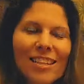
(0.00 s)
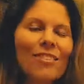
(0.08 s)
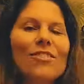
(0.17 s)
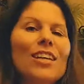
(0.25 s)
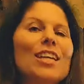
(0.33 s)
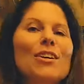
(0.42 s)

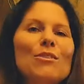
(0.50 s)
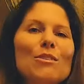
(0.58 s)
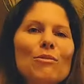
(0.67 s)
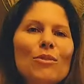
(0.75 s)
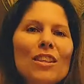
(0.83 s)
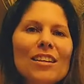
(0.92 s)

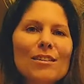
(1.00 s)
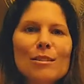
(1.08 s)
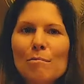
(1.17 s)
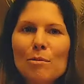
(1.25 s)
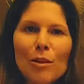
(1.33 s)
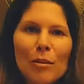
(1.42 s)
videos for their
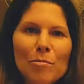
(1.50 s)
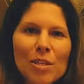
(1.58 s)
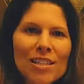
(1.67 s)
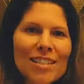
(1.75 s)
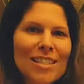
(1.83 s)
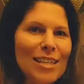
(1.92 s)

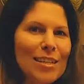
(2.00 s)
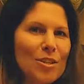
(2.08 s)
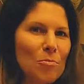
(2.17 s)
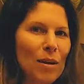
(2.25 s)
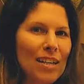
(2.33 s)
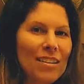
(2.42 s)
subscriptions
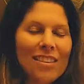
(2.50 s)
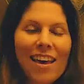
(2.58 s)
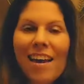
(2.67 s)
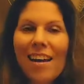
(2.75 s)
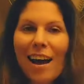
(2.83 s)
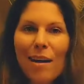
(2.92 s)
each month
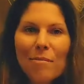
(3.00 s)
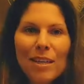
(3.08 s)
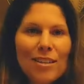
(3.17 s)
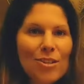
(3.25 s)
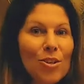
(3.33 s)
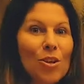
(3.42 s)
and I'm going
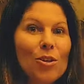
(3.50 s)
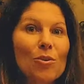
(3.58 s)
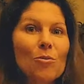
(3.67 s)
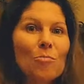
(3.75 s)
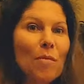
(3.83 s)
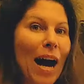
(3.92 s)
to show you
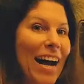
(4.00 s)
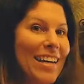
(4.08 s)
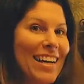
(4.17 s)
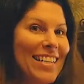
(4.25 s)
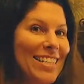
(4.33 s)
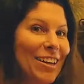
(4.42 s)
my
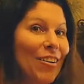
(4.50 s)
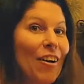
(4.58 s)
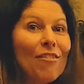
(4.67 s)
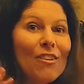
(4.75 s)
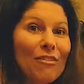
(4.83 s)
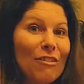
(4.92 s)
idea
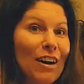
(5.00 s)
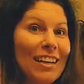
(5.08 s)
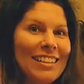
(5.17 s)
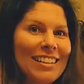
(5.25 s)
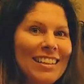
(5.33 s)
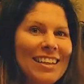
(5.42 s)
of a fun
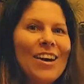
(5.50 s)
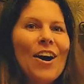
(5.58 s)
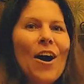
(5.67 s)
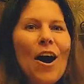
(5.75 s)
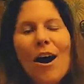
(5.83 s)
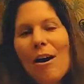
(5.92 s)

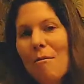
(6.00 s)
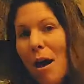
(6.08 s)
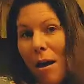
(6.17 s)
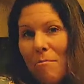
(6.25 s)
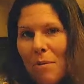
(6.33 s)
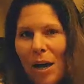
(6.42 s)
uh,
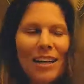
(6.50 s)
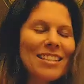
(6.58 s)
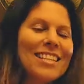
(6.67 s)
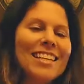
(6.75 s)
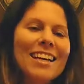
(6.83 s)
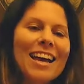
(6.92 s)

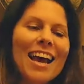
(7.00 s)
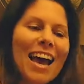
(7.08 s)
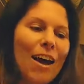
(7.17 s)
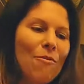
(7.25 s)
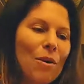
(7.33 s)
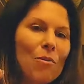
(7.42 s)
unboxing.
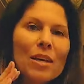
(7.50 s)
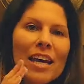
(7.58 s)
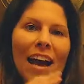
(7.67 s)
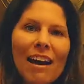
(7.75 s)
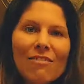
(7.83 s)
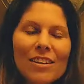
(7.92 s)
And what we
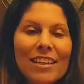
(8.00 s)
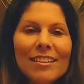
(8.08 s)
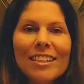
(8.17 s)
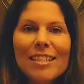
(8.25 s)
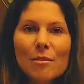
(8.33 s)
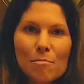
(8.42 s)
have
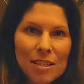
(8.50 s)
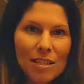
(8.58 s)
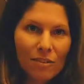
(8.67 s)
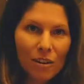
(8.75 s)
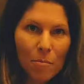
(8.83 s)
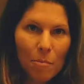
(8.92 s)
here is
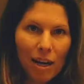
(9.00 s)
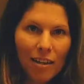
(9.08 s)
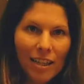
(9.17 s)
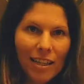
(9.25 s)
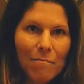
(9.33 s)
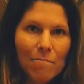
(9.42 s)
Misfit
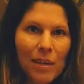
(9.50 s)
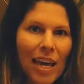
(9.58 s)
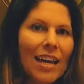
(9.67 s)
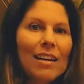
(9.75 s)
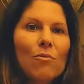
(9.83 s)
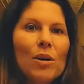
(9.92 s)
Market
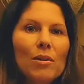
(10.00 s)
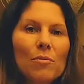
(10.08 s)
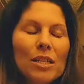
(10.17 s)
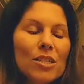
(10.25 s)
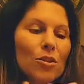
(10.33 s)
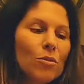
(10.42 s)
and what
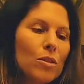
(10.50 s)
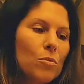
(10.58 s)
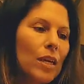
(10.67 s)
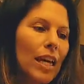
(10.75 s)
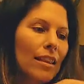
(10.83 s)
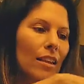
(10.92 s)
we do is we
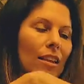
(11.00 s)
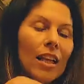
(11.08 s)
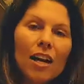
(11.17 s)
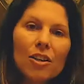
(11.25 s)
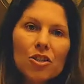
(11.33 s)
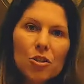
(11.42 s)
get the
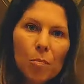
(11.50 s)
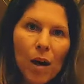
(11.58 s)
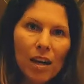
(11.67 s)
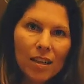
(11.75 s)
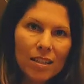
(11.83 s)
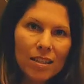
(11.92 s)
large
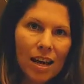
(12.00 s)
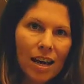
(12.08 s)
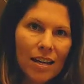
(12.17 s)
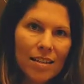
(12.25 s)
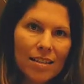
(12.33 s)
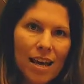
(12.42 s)
box
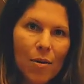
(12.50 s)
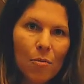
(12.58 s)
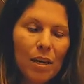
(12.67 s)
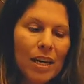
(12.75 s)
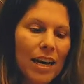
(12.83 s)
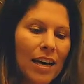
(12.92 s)
size and
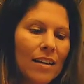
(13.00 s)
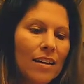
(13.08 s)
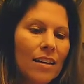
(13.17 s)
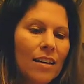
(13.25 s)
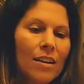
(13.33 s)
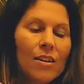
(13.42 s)
we get
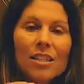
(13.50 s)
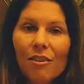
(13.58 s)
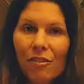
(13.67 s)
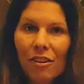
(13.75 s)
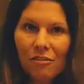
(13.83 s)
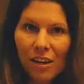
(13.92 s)

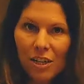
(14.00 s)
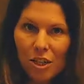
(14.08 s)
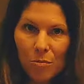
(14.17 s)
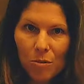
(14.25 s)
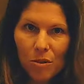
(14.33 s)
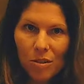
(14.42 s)
different
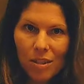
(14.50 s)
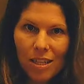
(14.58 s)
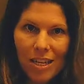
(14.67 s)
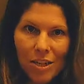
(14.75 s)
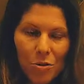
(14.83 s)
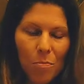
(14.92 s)
vegetables
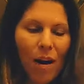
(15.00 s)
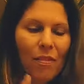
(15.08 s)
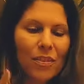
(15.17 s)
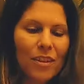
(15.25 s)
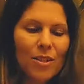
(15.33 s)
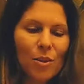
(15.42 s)
each
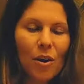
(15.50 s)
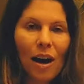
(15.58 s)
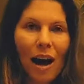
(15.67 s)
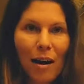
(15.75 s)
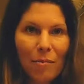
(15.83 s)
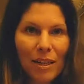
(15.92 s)
month. So
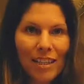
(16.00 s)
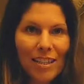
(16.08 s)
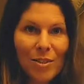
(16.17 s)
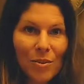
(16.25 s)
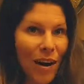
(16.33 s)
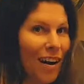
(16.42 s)
I'm going to
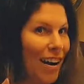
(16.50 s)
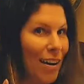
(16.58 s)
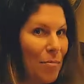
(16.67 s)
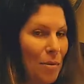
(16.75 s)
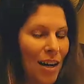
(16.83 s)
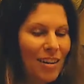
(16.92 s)
do our
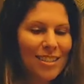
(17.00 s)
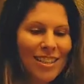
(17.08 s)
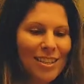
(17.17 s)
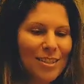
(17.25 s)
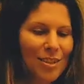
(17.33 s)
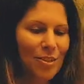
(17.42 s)

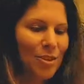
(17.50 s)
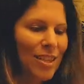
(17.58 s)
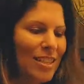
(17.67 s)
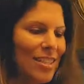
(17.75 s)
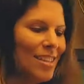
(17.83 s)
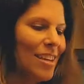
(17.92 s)
unboxing so you
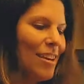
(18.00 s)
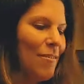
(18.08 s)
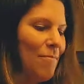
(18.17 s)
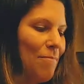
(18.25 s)
can see.